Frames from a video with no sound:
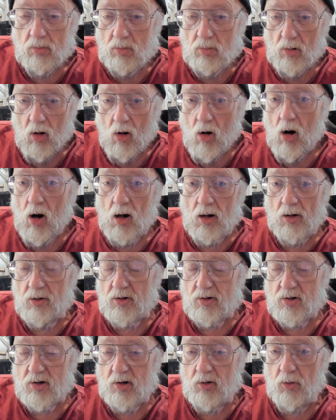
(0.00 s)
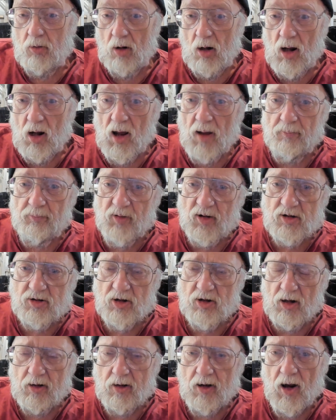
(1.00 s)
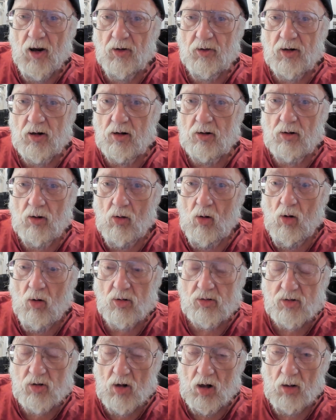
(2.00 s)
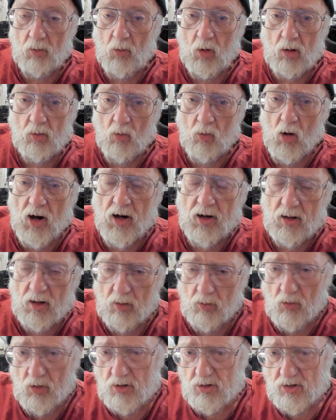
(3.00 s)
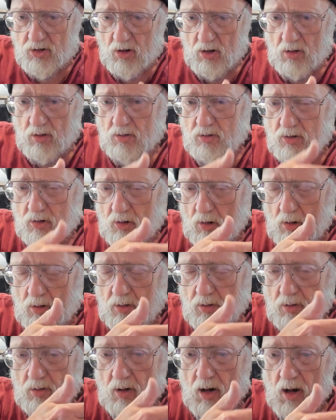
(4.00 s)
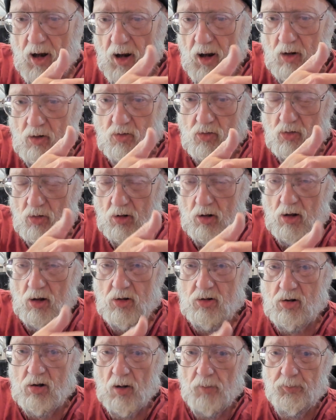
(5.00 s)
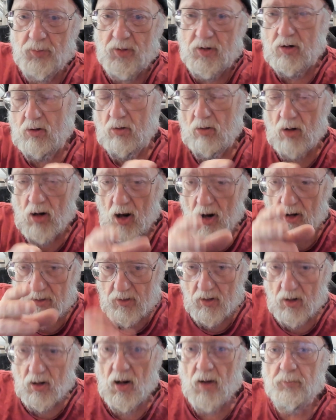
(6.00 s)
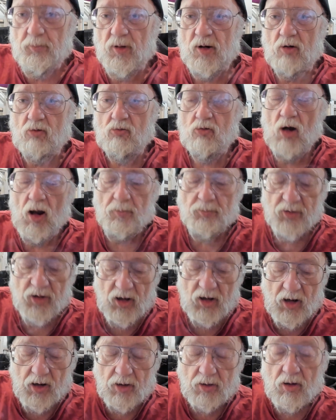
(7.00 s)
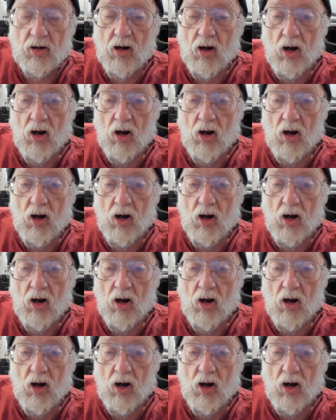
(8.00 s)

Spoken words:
hard to screw it up. They set down in the holes only one way. There was a certain edge on the chip, and you lined it up and dropped it in.